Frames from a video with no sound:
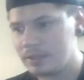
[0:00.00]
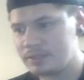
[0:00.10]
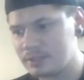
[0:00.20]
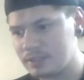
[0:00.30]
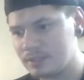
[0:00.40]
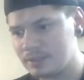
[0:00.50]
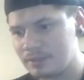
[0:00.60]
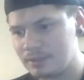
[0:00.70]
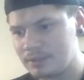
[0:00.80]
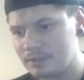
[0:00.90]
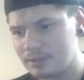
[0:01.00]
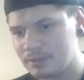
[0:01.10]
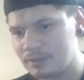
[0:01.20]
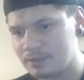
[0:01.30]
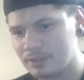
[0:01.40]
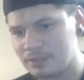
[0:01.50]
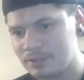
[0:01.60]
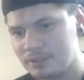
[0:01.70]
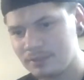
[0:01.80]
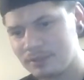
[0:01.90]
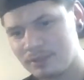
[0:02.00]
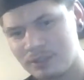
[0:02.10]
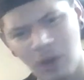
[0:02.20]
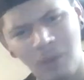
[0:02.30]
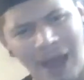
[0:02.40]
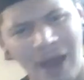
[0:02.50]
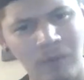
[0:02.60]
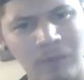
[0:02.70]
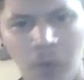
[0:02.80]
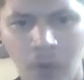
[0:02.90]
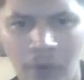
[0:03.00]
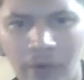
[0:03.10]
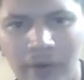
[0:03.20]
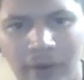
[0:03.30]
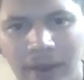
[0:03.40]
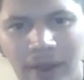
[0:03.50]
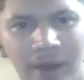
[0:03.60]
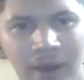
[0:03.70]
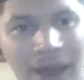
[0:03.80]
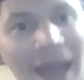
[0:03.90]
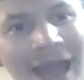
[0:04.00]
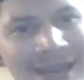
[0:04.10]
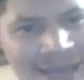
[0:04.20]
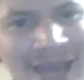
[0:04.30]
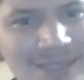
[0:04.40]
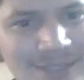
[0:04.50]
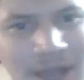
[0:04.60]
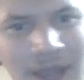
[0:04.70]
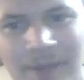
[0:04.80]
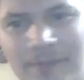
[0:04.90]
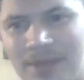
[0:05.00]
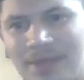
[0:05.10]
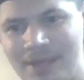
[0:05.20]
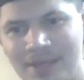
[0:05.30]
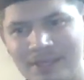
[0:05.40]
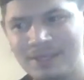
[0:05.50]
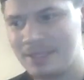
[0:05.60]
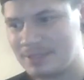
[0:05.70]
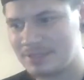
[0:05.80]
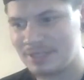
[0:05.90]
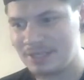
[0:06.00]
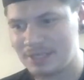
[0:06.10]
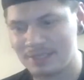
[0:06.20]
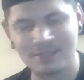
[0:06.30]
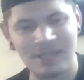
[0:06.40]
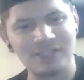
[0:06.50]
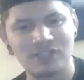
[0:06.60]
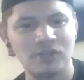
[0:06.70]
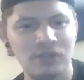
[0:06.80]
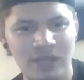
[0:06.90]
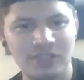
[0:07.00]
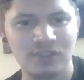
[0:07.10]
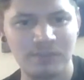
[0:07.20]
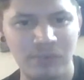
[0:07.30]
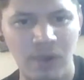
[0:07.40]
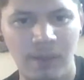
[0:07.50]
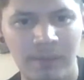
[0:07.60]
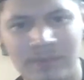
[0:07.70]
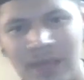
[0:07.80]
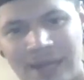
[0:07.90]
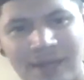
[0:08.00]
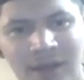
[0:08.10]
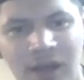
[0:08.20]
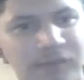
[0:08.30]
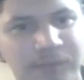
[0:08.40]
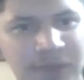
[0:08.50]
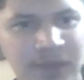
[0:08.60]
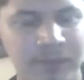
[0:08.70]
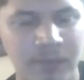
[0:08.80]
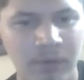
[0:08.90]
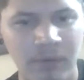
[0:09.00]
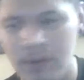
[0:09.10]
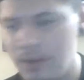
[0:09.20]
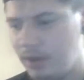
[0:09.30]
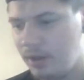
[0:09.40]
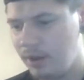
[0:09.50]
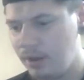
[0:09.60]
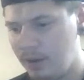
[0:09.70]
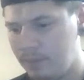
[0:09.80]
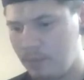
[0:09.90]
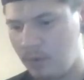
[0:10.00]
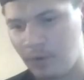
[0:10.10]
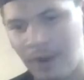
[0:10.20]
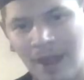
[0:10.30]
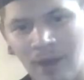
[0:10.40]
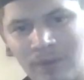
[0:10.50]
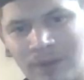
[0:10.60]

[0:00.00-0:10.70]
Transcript: to go out more at nighttime and see, because that's the problem. Not enough people are out,